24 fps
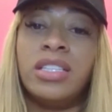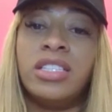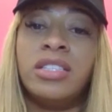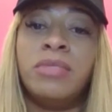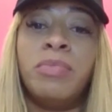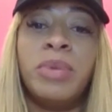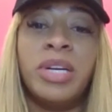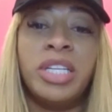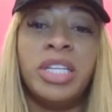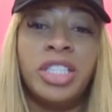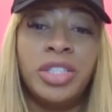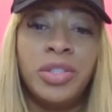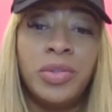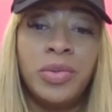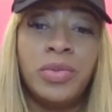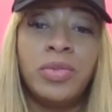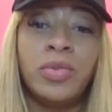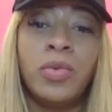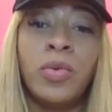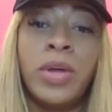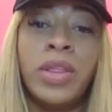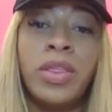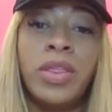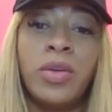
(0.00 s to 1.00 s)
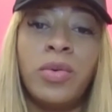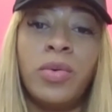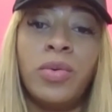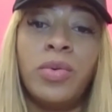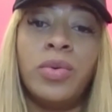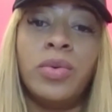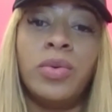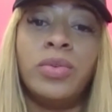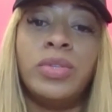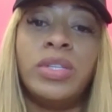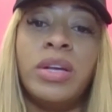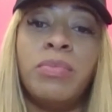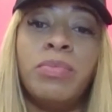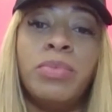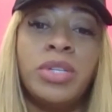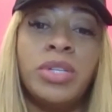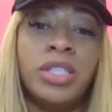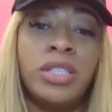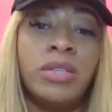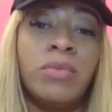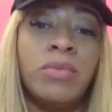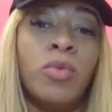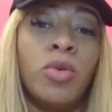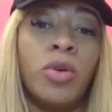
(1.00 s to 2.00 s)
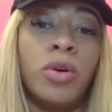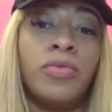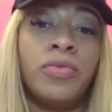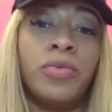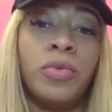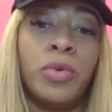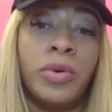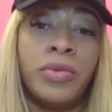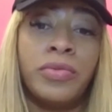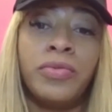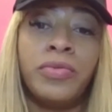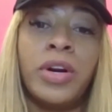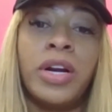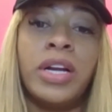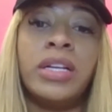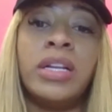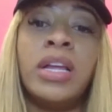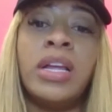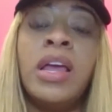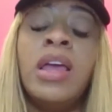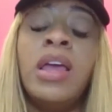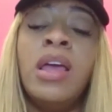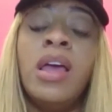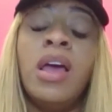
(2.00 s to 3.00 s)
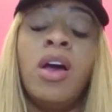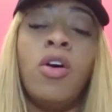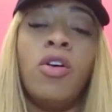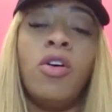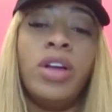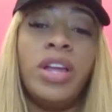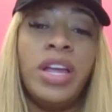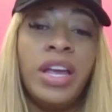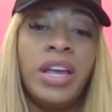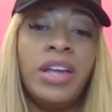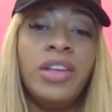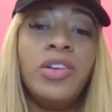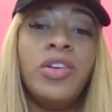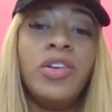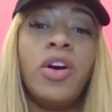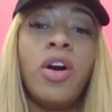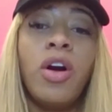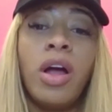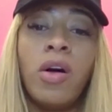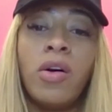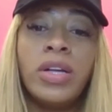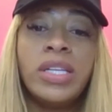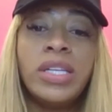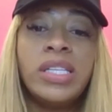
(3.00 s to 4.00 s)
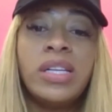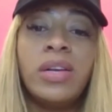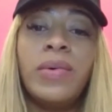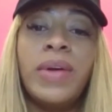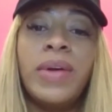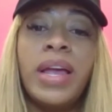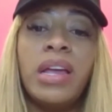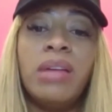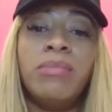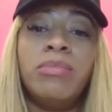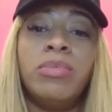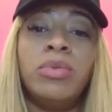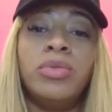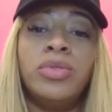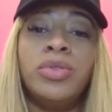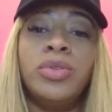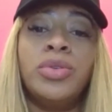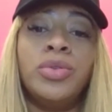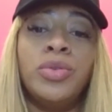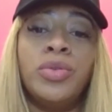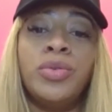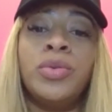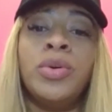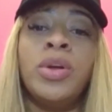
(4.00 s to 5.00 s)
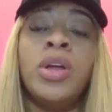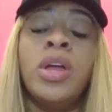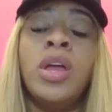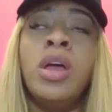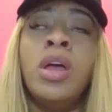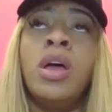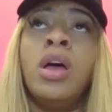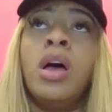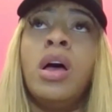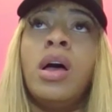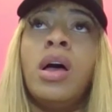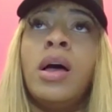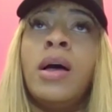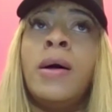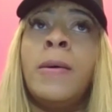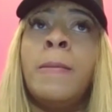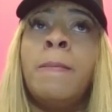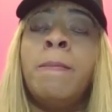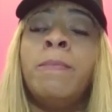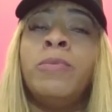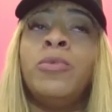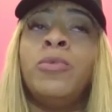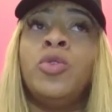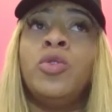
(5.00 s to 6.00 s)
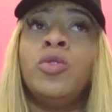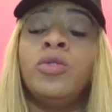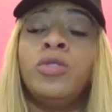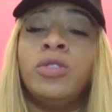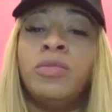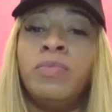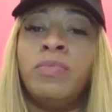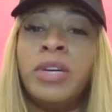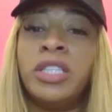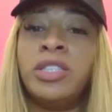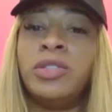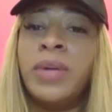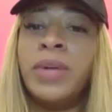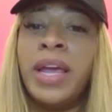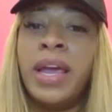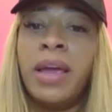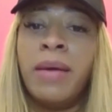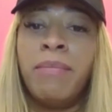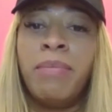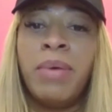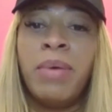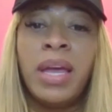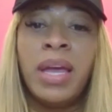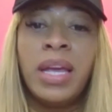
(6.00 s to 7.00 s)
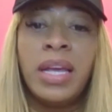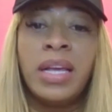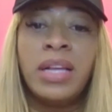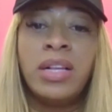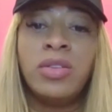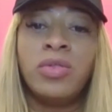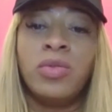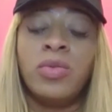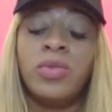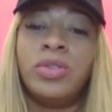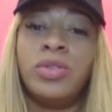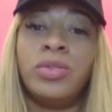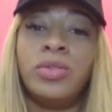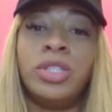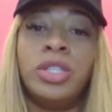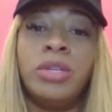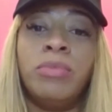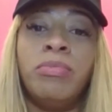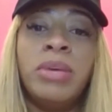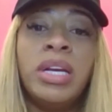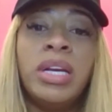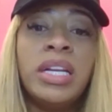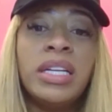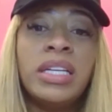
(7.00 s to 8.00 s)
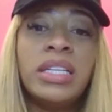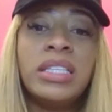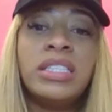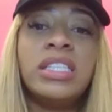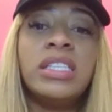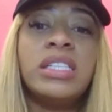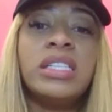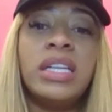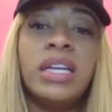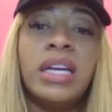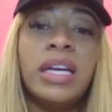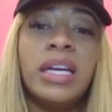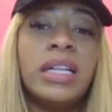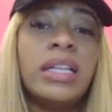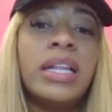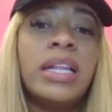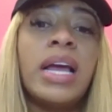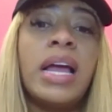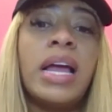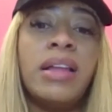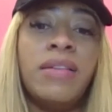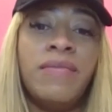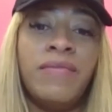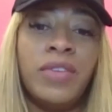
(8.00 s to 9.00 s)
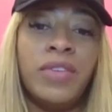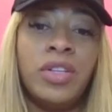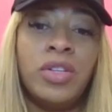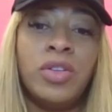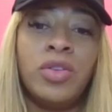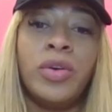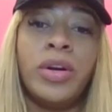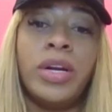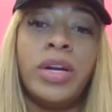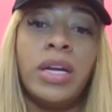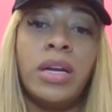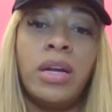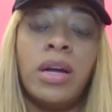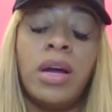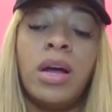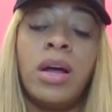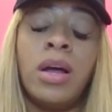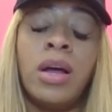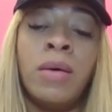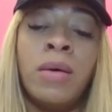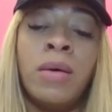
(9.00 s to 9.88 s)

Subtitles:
specials on those and push them more forefront. And you're also able to do special campaigns on social media just to get that inventory